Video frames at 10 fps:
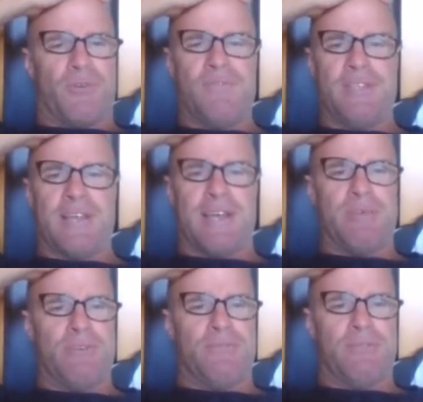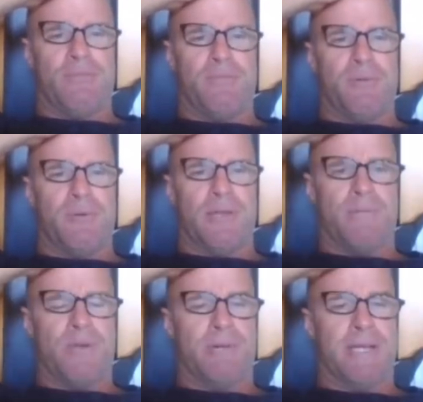Terrific debut for the football
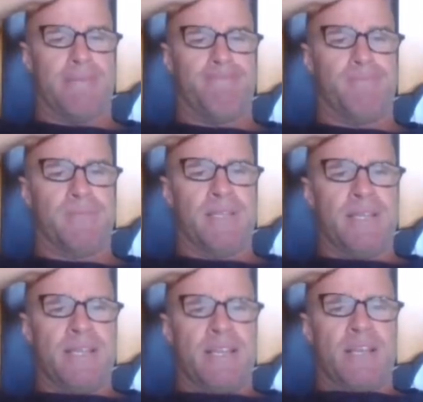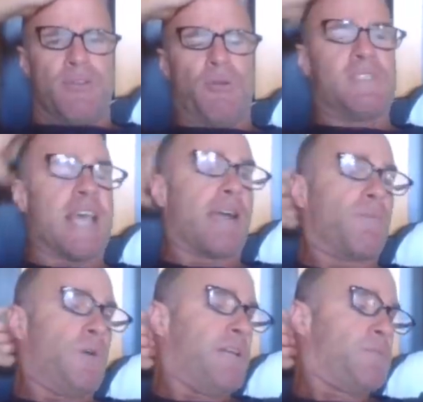club. Well done. Thought
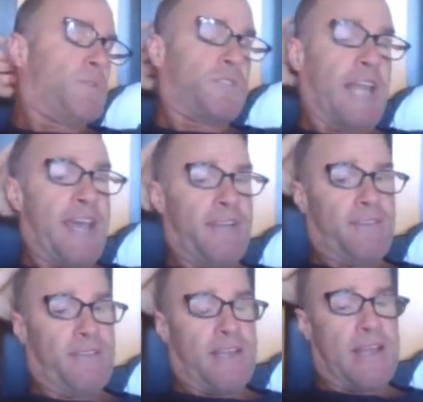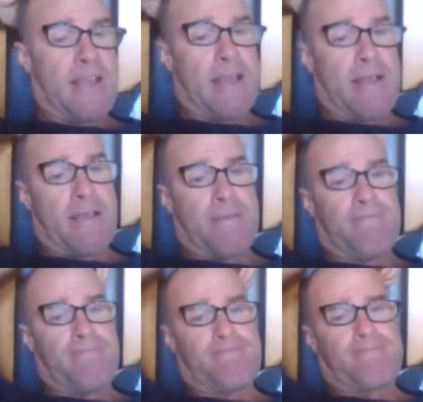Zach Williams was down.
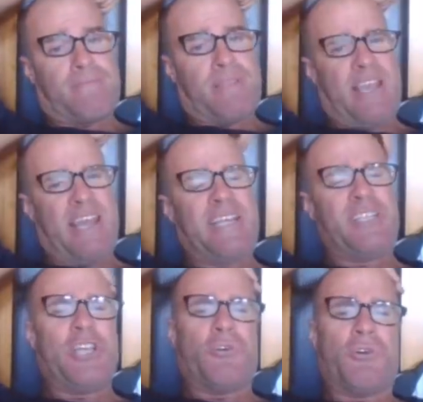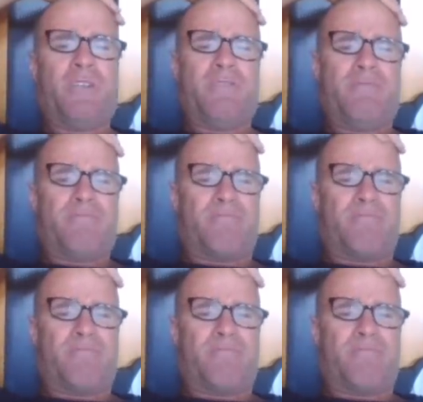Energy good.